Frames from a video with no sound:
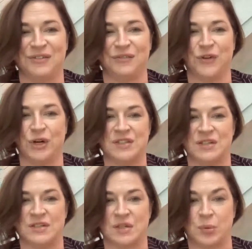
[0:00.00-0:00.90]

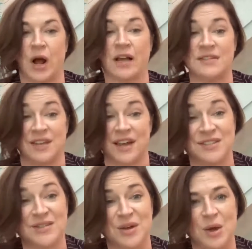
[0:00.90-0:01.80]
versus a
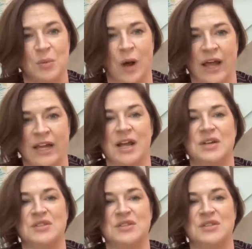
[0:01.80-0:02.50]
process, right?